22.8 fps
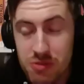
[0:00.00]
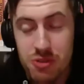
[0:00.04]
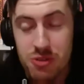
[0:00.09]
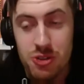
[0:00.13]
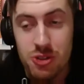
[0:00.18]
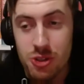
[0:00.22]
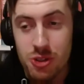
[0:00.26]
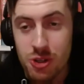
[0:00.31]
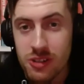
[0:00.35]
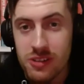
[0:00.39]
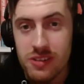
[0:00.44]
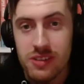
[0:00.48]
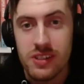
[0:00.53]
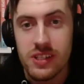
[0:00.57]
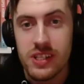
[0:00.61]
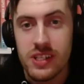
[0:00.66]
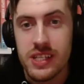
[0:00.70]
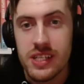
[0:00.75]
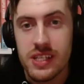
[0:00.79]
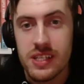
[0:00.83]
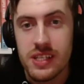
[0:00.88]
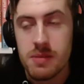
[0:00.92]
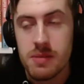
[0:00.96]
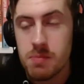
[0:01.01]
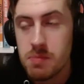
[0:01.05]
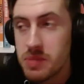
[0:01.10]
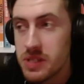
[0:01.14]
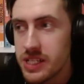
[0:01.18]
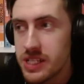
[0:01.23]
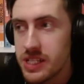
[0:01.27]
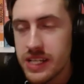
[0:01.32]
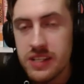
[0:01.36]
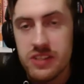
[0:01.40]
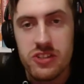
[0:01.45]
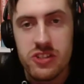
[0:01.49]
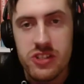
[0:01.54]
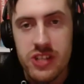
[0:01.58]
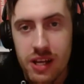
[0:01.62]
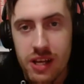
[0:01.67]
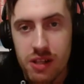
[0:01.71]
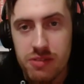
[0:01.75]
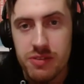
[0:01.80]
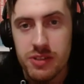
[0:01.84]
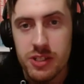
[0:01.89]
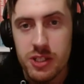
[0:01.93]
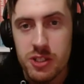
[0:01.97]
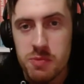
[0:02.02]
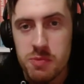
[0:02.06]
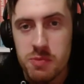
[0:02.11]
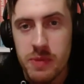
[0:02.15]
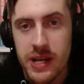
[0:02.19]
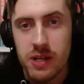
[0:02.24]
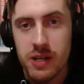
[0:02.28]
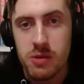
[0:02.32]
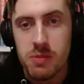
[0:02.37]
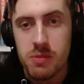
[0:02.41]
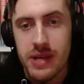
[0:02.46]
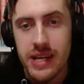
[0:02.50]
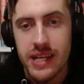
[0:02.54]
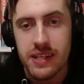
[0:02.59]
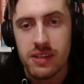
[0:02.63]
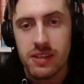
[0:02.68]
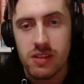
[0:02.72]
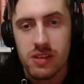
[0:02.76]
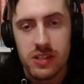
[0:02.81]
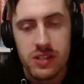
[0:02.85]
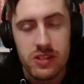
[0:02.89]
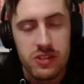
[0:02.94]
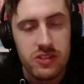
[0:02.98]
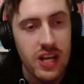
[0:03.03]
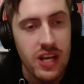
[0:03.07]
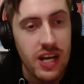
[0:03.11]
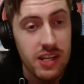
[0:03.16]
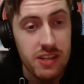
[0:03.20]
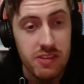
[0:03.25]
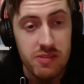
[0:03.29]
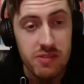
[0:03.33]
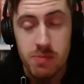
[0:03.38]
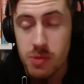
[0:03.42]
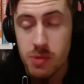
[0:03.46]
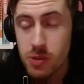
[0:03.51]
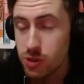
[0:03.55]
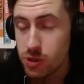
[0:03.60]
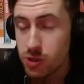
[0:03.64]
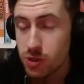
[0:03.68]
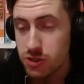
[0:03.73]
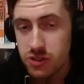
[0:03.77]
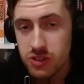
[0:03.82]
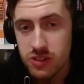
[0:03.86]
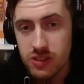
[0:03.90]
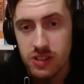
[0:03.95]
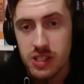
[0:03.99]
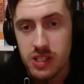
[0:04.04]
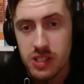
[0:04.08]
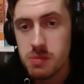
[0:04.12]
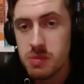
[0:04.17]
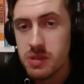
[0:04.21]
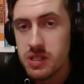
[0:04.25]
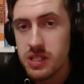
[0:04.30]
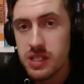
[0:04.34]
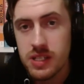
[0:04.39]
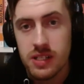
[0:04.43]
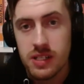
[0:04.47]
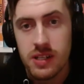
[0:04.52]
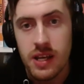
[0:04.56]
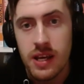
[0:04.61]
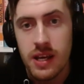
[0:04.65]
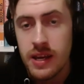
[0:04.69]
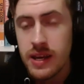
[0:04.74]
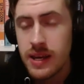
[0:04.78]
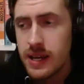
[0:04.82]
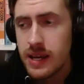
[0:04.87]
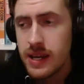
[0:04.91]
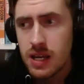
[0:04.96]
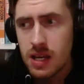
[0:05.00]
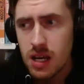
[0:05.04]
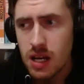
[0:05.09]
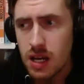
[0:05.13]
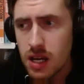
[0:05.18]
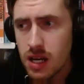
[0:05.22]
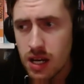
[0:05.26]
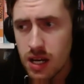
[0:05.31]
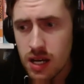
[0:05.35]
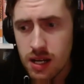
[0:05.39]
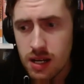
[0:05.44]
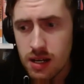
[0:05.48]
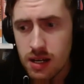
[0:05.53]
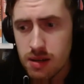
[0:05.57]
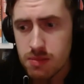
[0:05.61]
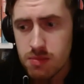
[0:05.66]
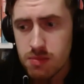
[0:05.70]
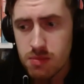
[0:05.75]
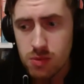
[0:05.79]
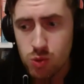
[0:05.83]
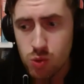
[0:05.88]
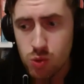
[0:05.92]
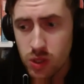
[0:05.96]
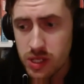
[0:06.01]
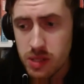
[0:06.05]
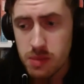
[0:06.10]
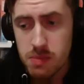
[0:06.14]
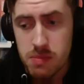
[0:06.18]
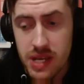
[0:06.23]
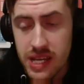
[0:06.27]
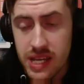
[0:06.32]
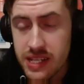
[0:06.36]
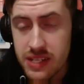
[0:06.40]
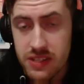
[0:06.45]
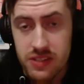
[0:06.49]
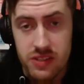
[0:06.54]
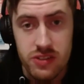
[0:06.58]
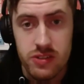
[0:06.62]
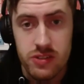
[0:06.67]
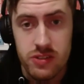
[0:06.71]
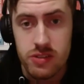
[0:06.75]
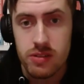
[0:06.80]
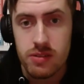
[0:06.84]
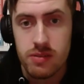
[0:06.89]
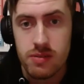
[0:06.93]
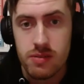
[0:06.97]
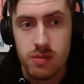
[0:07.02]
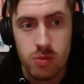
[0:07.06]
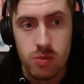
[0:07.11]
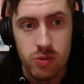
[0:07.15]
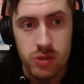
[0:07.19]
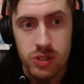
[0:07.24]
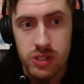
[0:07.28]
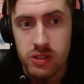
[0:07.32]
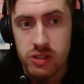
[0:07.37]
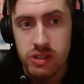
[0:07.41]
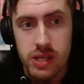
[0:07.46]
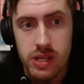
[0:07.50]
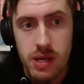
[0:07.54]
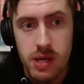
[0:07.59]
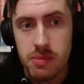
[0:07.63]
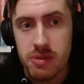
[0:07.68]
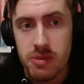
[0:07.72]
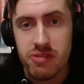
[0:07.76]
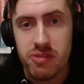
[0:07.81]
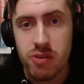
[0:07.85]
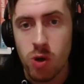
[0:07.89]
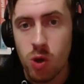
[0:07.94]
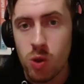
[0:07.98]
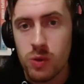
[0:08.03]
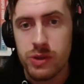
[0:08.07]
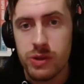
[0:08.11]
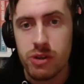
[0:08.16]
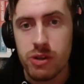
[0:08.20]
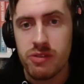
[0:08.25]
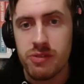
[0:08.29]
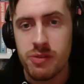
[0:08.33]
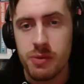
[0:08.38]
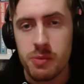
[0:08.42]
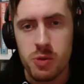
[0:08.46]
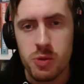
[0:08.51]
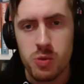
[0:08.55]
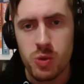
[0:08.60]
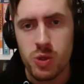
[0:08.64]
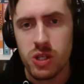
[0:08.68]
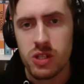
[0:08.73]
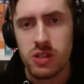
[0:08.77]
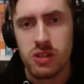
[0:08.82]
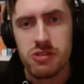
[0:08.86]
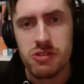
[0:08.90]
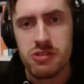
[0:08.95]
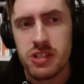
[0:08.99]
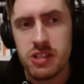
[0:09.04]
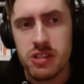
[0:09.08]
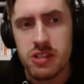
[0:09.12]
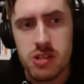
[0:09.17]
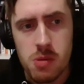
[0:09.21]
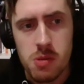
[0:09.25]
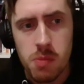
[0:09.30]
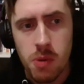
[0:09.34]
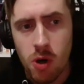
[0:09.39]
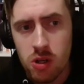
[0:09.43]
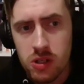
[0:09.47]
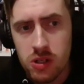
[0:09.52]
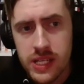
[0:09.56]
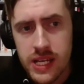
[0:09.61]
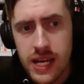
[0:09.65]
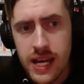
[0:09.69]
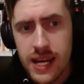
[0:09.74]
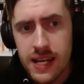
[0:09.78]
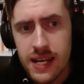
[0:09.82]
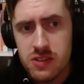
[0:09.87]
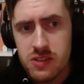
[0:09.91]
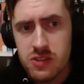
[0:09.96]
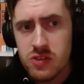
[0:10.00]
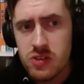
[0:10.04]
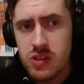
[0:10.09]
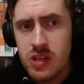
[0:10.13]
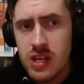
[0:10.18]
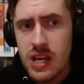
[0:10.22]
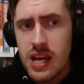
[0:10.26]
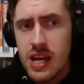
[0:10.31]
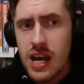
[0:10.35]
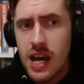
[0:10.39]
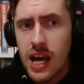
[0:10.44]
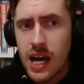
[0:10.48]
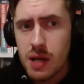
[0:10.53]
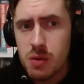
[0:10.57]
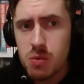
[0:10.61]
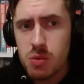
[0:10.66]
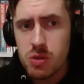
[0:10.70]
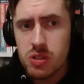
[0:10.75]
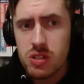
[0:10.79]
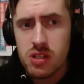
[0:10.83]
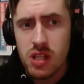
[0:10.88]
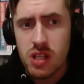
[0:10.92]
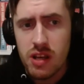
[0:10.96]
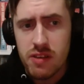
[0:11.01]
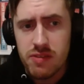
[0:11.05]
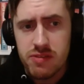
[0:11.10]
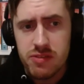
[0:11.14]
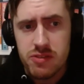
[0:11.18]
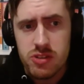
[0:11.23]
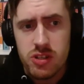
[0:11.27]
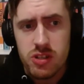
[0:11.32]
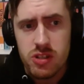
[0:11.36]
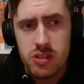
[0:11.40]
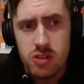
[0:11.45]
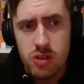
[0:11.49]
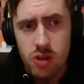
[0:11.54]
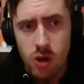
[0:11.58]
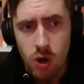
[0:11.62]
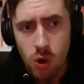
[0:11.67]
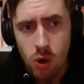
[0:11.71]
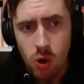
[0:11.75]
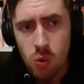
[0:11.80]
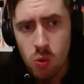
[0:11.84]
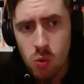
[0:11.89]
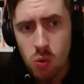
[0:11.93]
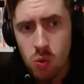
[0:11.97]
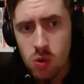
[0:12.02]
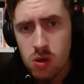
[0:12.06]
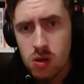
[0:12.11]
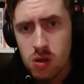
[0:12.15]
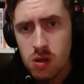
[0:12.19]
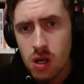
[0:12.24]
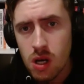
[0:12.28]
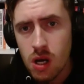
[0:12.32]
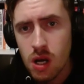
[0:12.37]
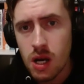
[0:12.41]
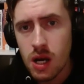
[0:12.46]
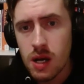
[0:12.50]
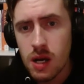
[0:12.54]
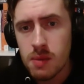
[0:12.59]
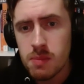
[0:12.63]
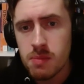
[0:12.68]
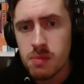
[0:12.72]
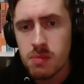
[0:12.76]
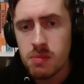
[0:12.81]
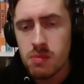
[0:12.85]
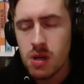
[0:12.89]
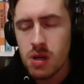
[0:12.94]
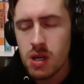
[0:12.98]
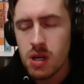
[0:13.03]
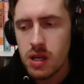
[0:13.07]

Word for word: certainly been a self-experimentalist. I've personally been uh, quite amazed, really. I mean, following on from your work, listening to your podcasts. I would love to know, um,